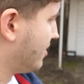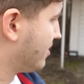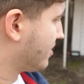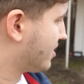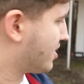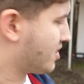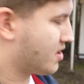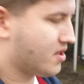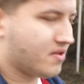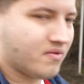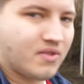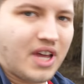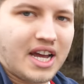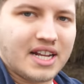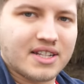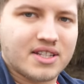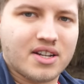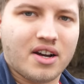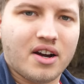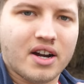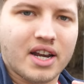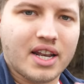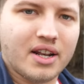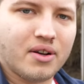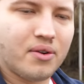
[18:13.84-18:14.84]
just that
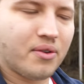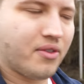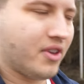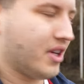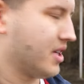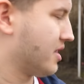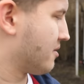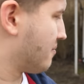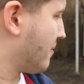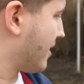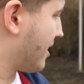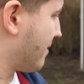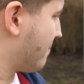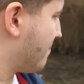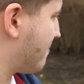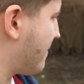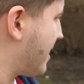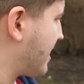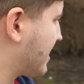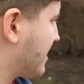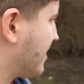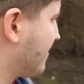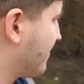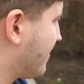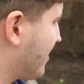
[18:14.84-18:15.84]
tiny little thing has made a
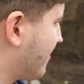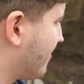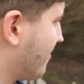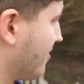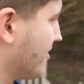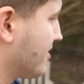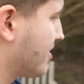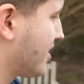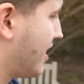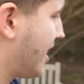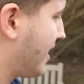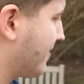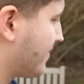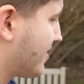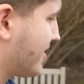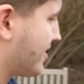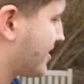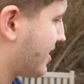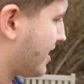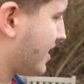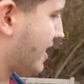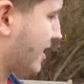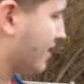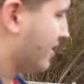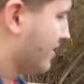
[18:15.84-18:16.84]
massive difference, I have to
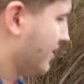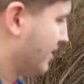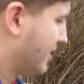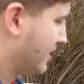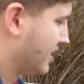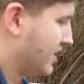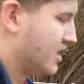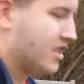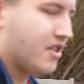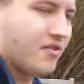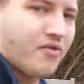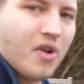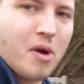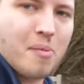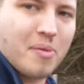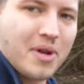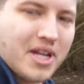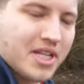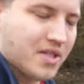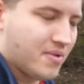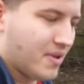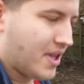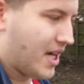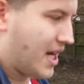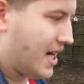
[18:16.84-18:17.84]
say. I'm very
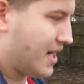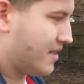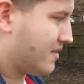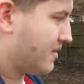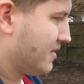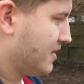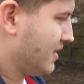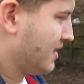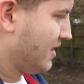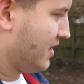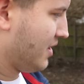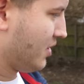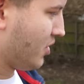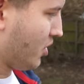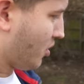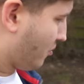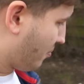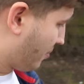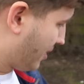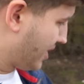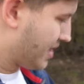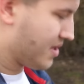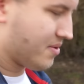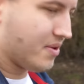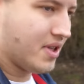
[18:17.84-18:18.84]
pleased with that. Not
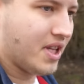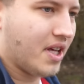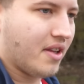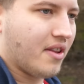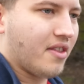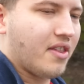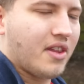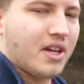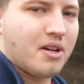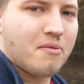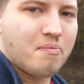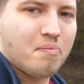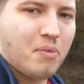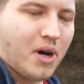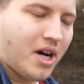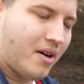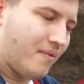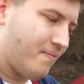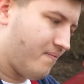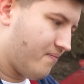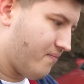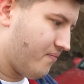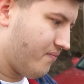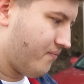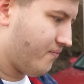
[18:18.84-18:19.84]
pleased with the other thing, but
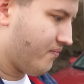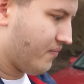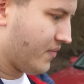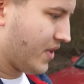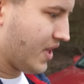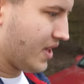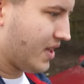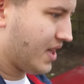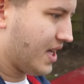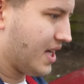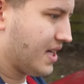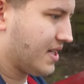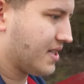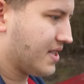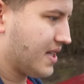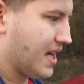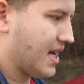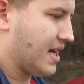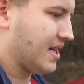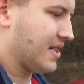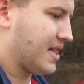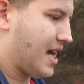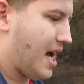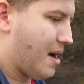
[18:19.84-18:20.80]
these things